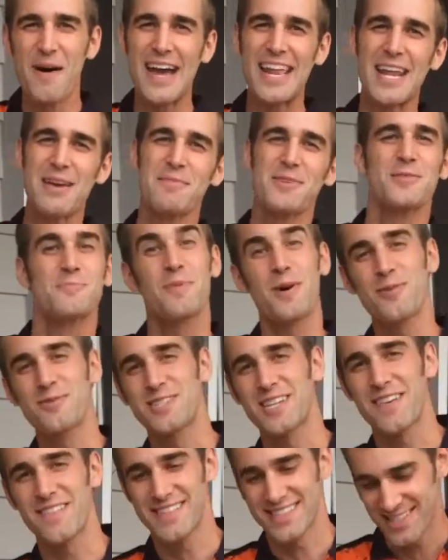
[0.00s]
My name is Beau
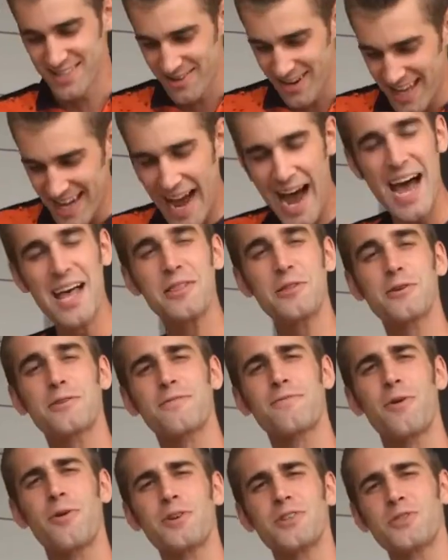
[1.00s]
Chevassus, and I look
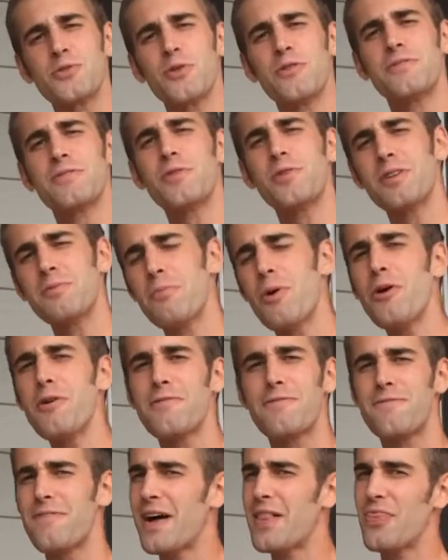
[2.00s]
forward to reviewing more
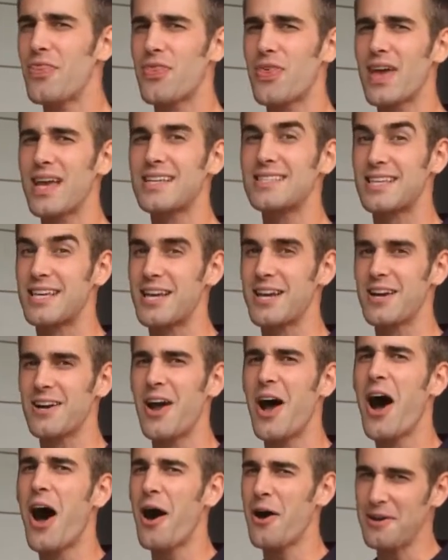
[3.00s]
fun things here
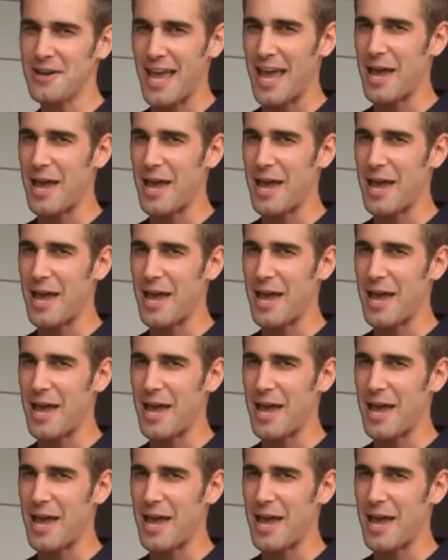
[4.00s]
on